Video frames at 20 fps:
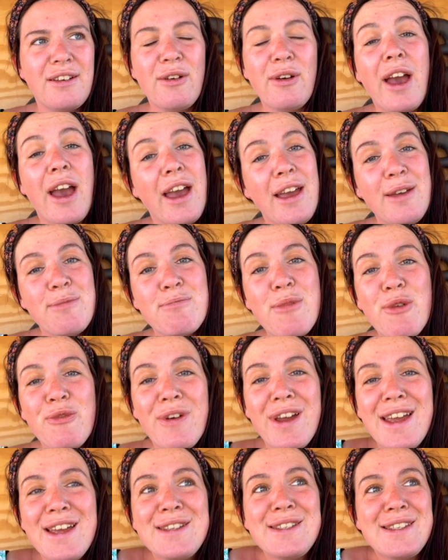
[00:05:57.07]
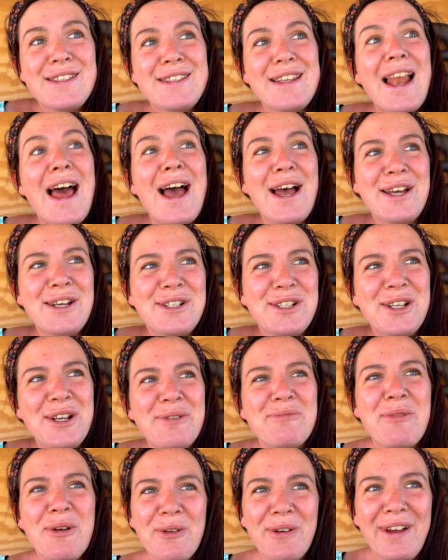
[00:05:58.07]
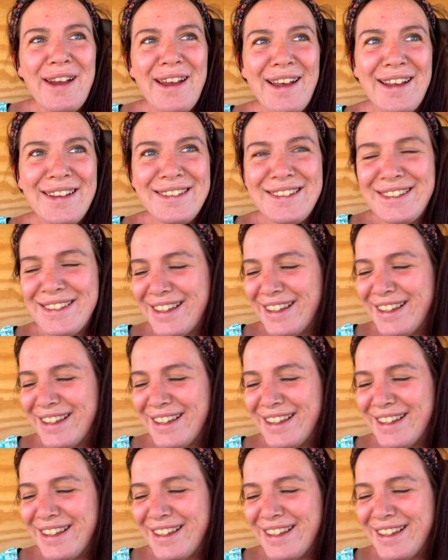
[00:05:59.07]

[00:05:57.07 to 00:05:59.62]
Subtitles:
Okay, Maries / Marias.